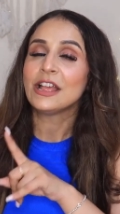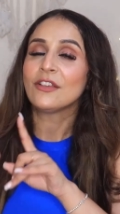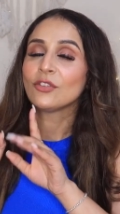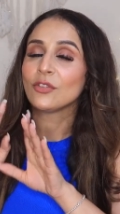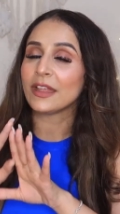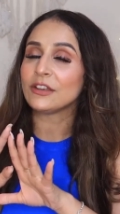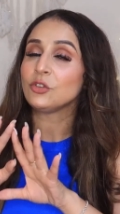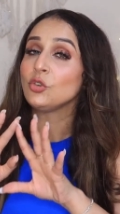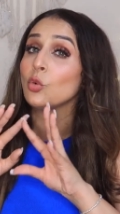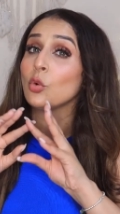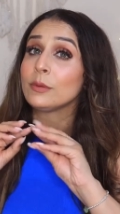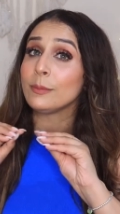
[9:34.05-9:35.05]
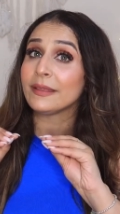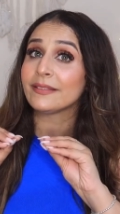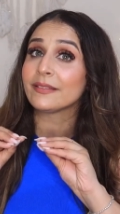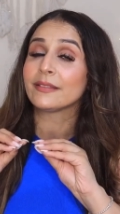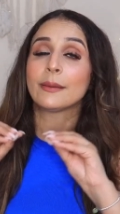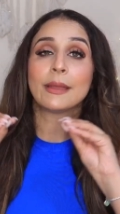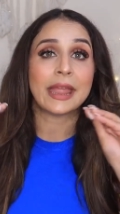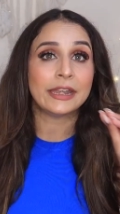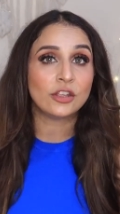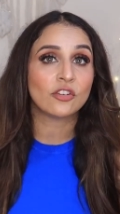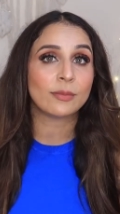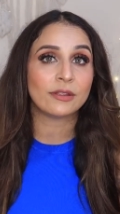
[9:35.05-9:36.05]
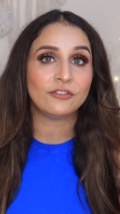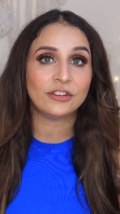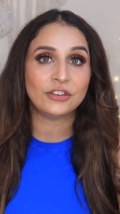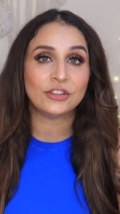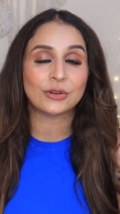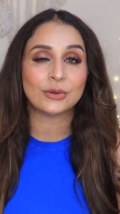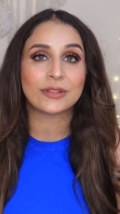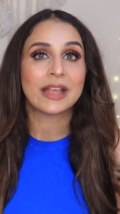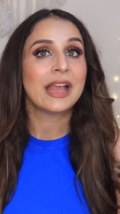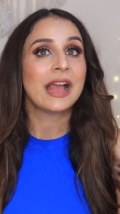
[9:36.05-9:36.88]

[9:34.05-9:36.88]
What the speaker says: so that you don't miss any of my videos.